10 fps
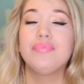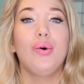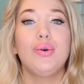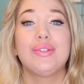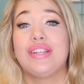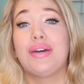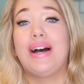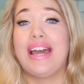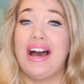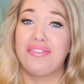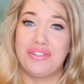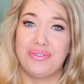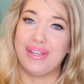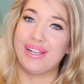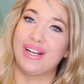Also, I have to
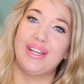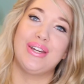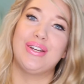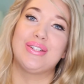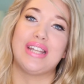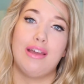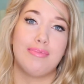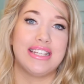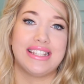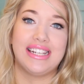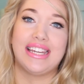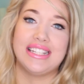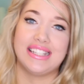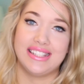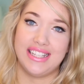include Lemony
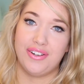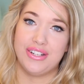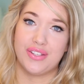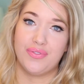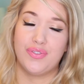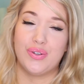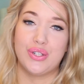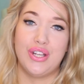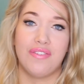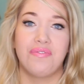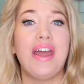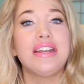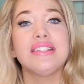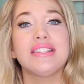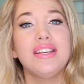Snicket's A Series of Unfortunate
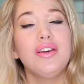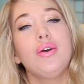Events,